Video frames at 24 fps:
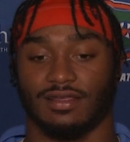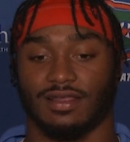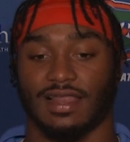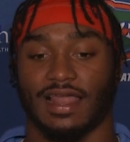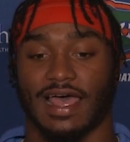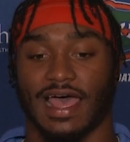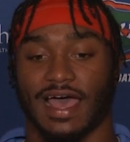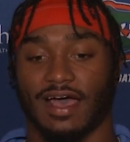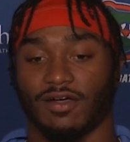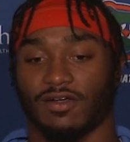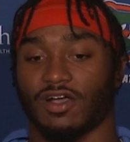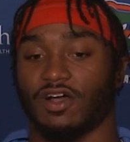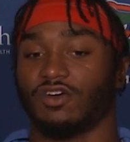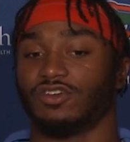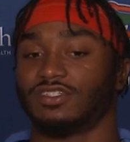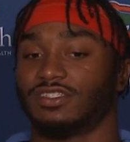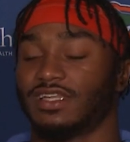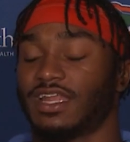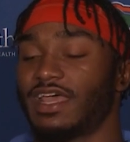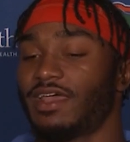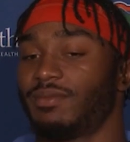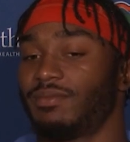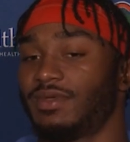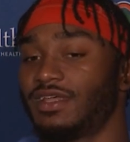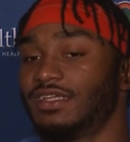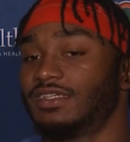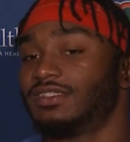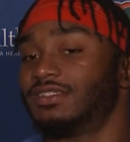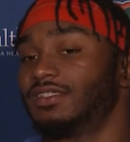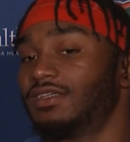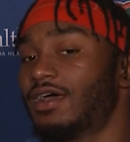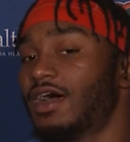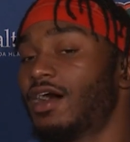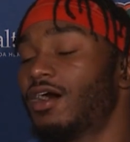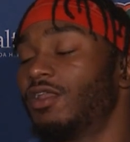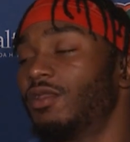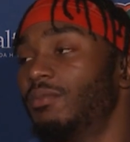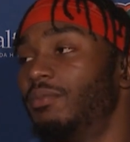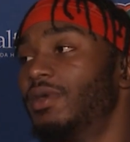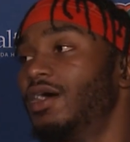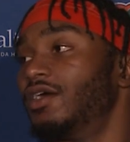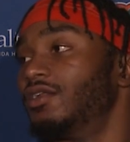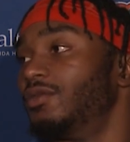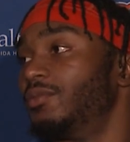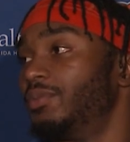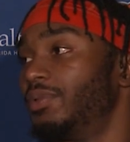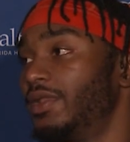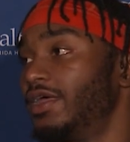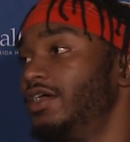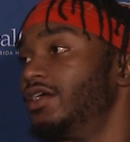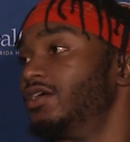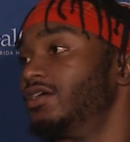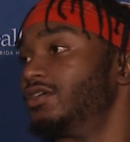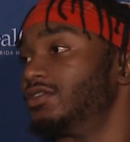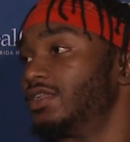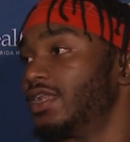how Coach Nape is all about the players.